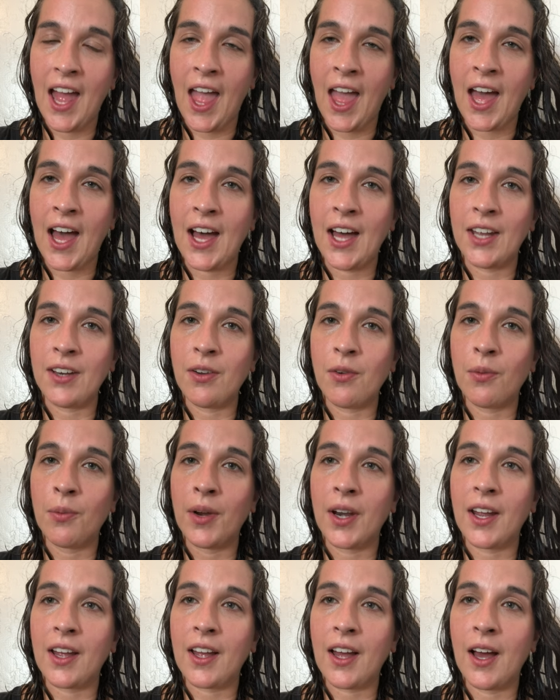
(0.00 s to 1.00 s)
And
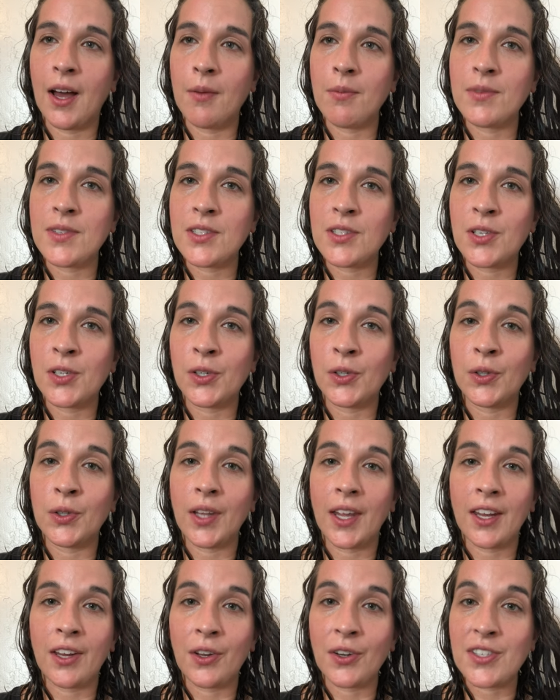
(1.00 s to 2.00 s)
when it comes to
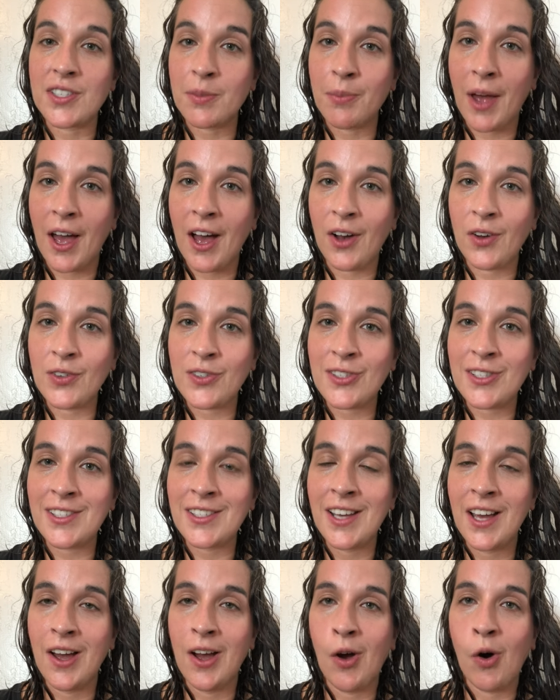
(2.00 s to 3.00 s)
like your
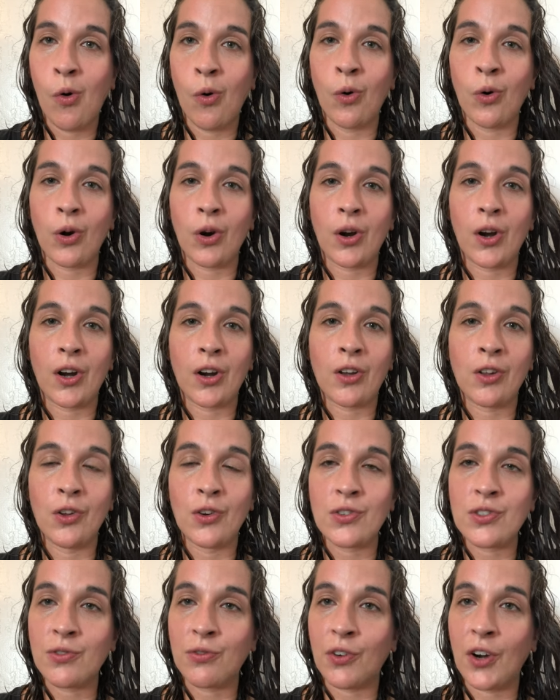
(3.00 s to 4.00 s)
spouse, or
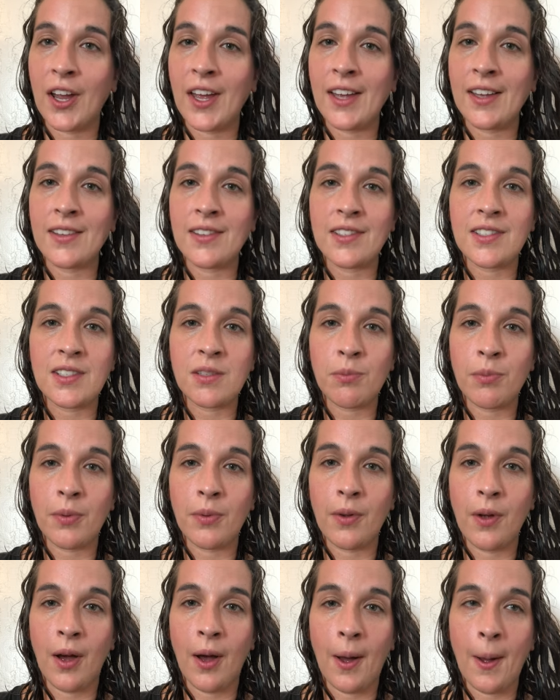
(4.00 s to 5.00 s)
close friends,
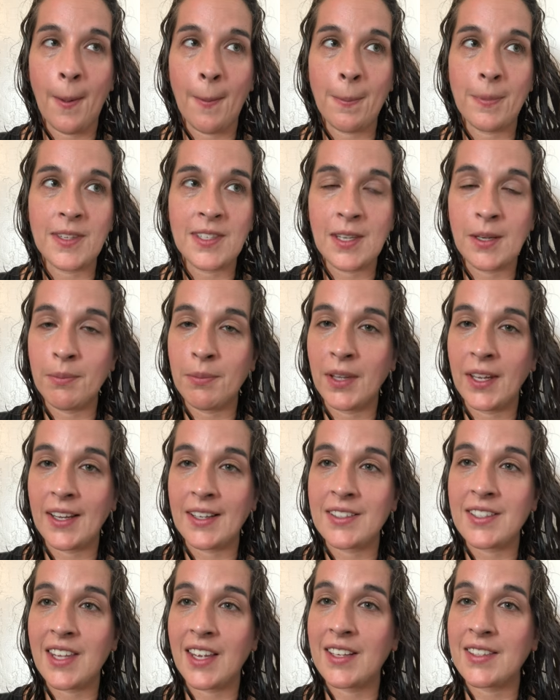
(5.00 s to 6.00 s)
um,
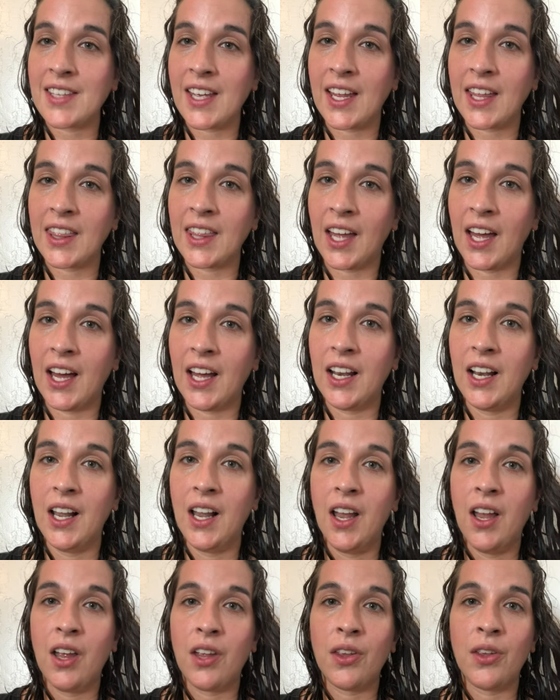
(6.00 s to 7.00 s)
siblings, things like that,
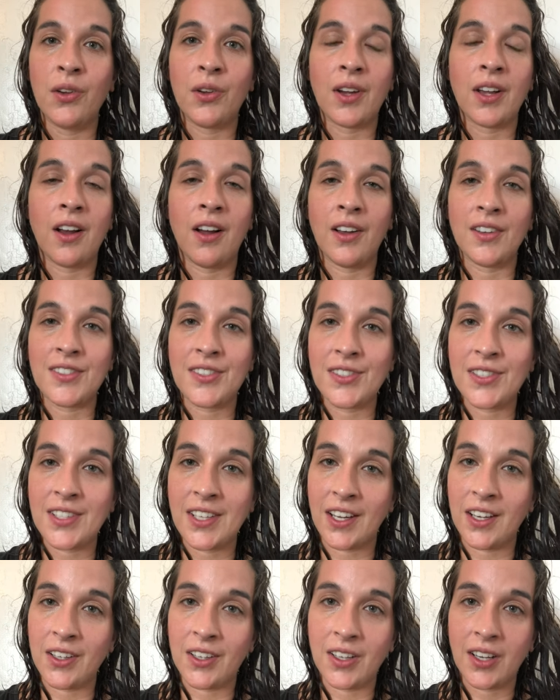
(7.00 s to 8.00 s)
you can also
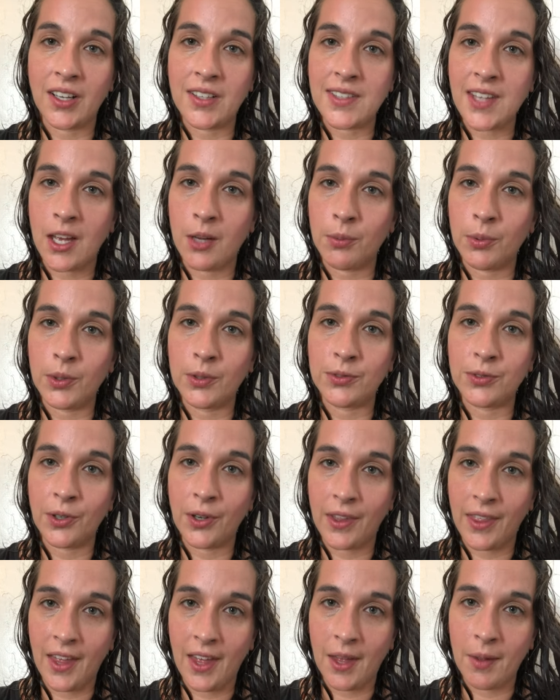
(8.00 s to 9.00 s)
set a good example
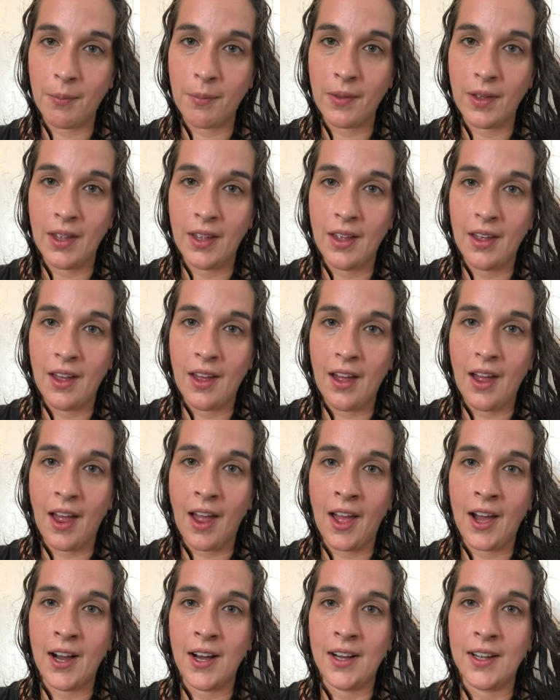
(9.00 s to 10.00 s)
for them.
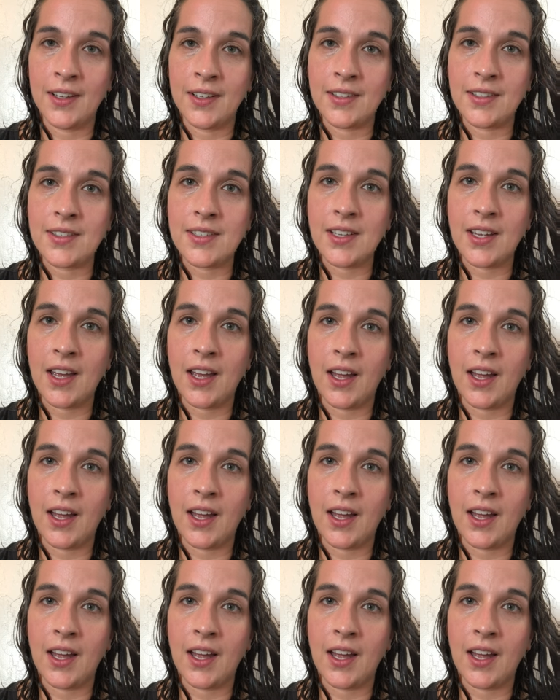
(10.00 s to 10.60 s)
And,